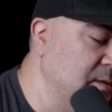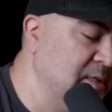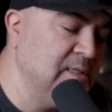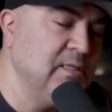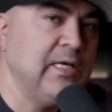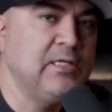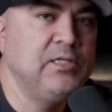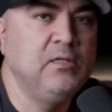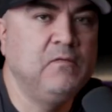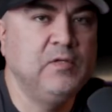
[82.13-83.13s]
This is
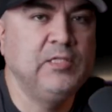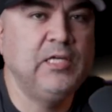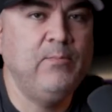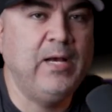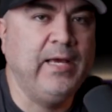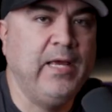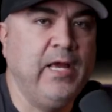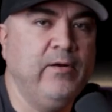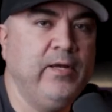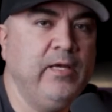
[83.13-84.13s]
actually the first time I
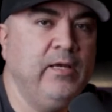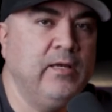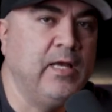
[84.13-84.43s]
carry